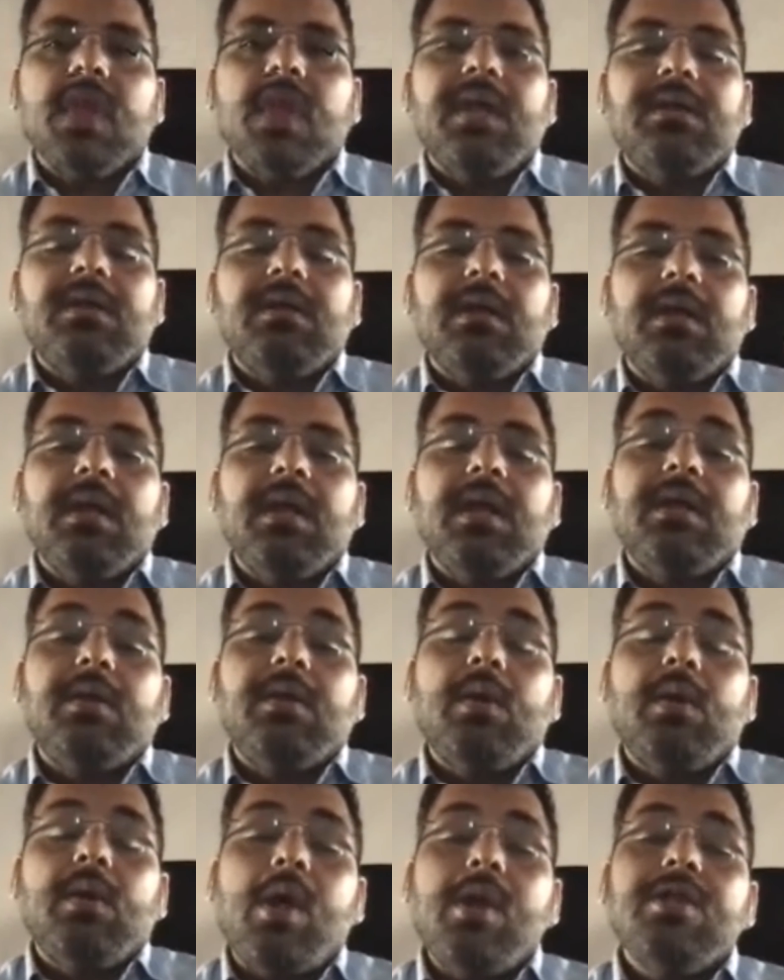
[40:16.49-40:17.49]

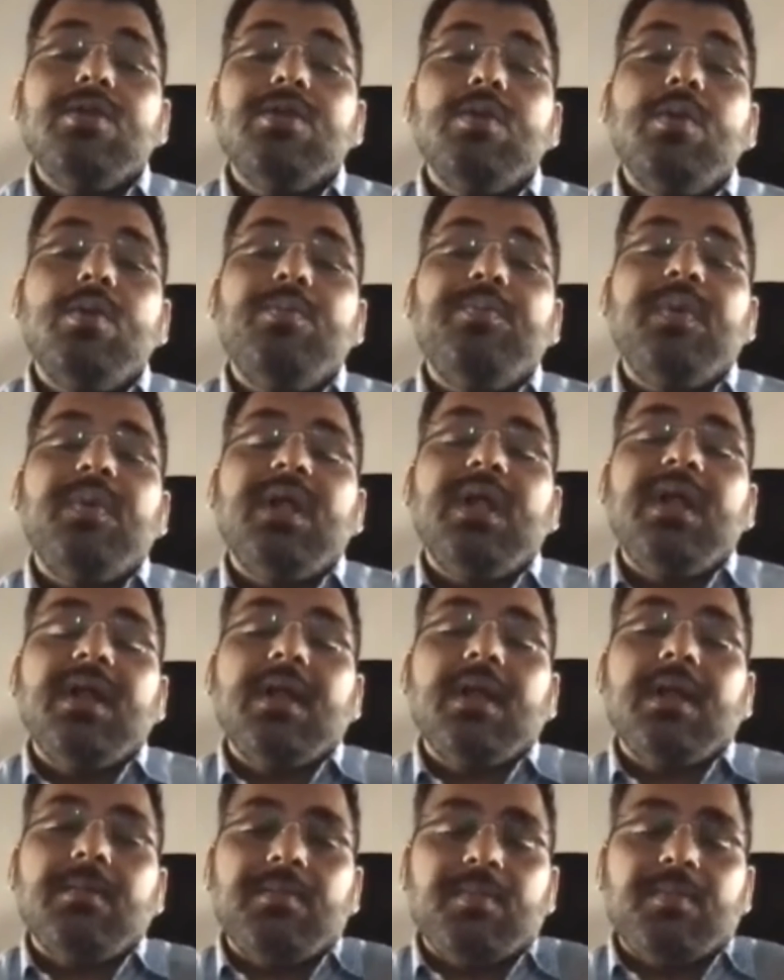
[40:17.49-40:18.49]
It also
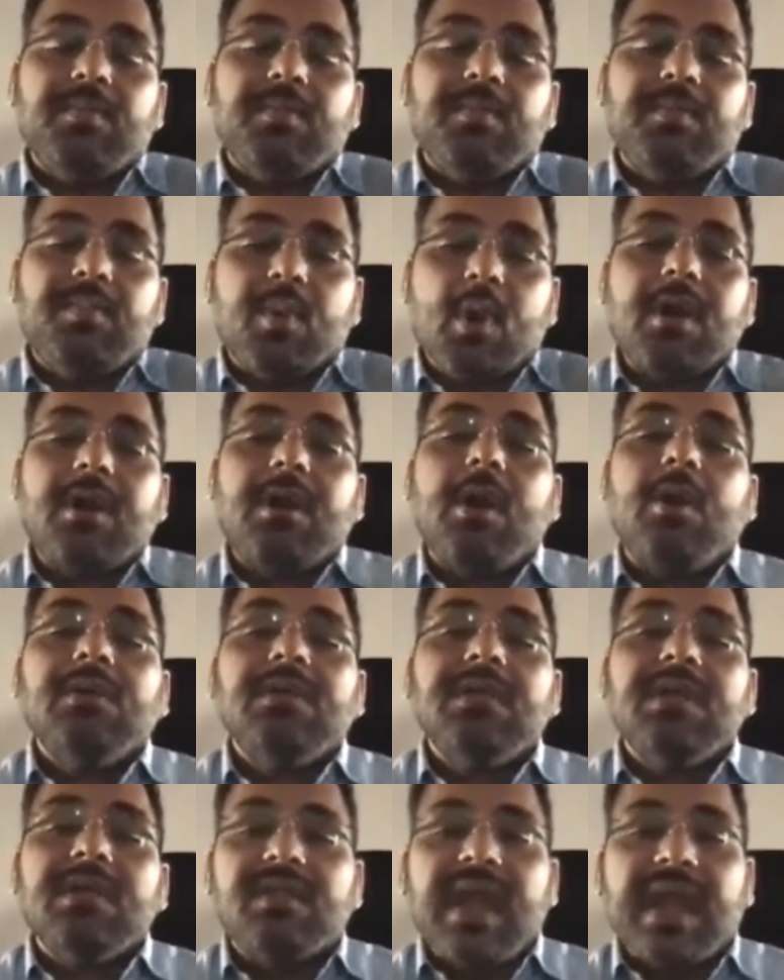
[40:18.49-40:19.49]
brought
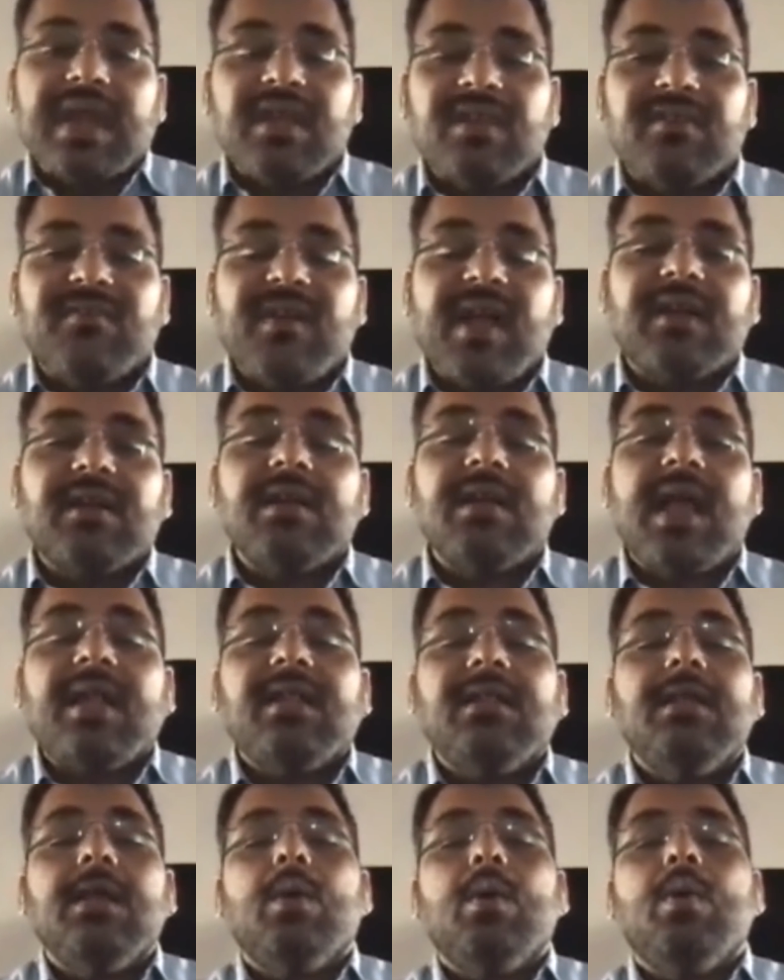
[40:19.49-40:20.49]
down the
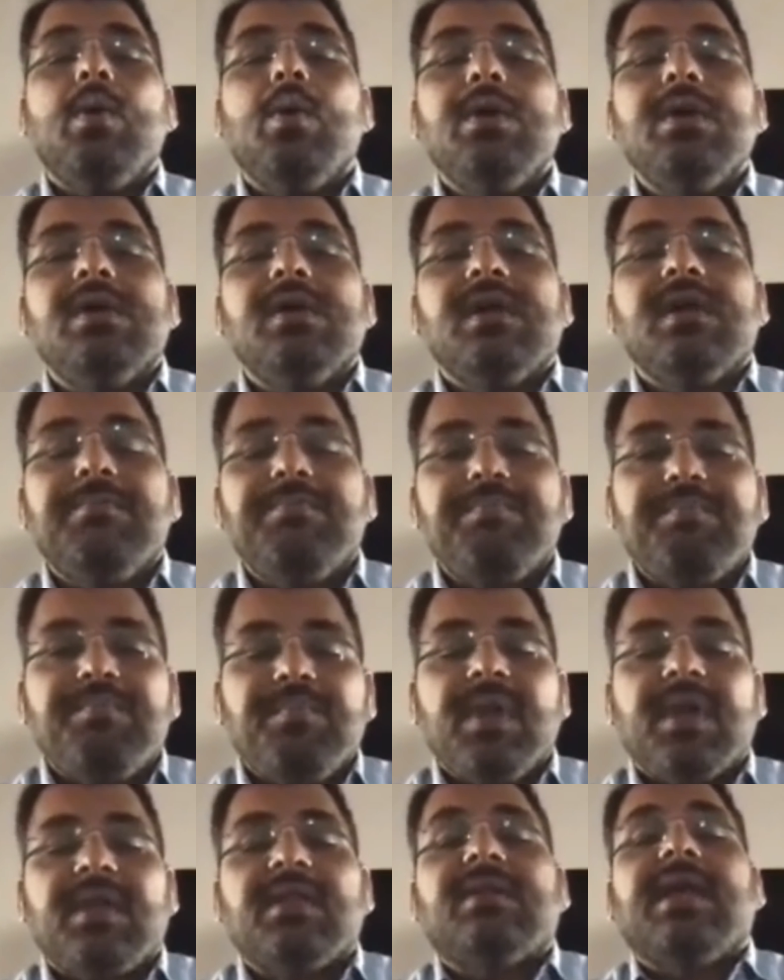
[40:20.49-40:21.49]
satisfaction and the
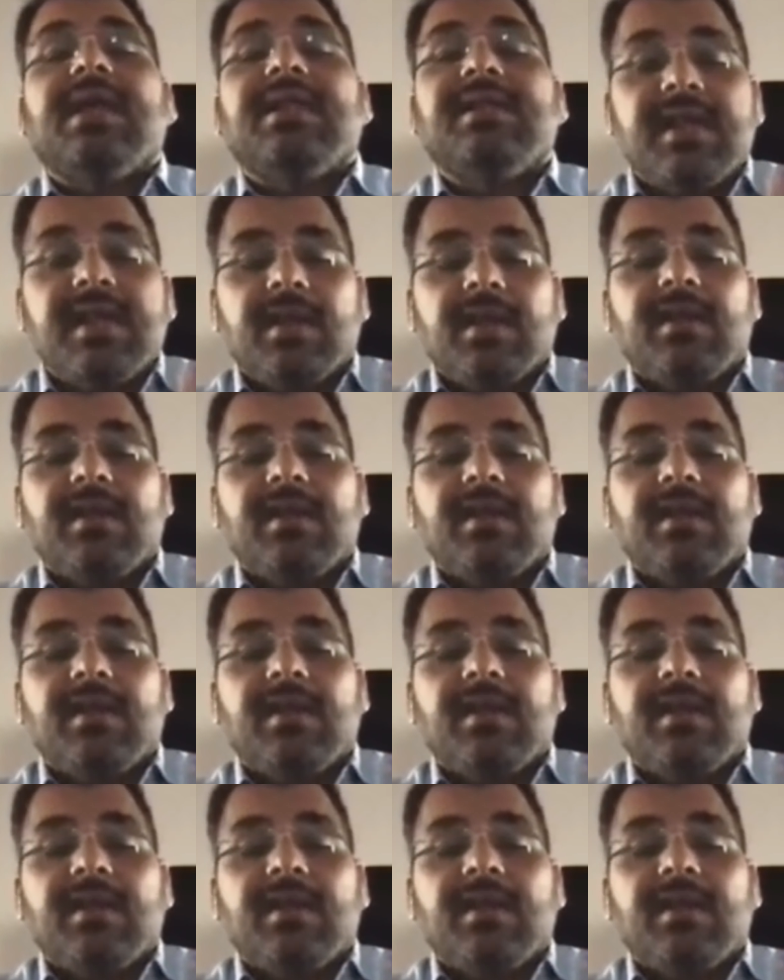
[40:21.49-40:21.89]
ownership